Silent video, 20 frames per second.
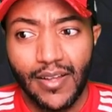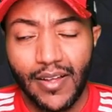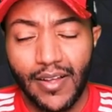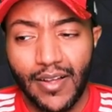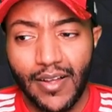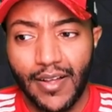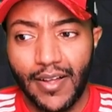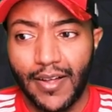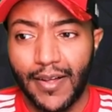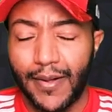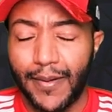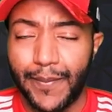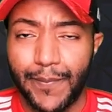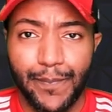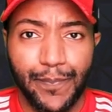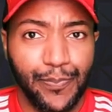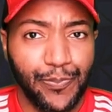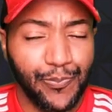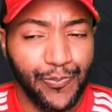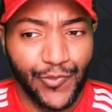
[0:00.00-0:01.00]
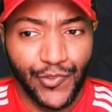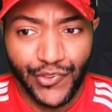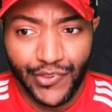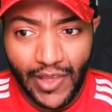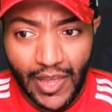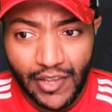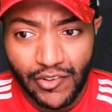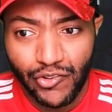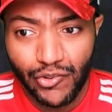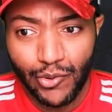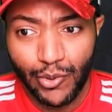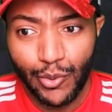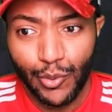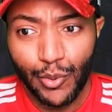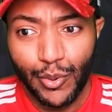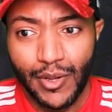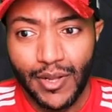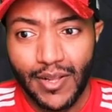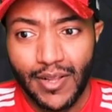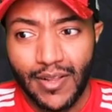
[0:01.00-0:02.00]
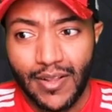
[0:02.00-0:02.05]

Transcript: Uh, Sancho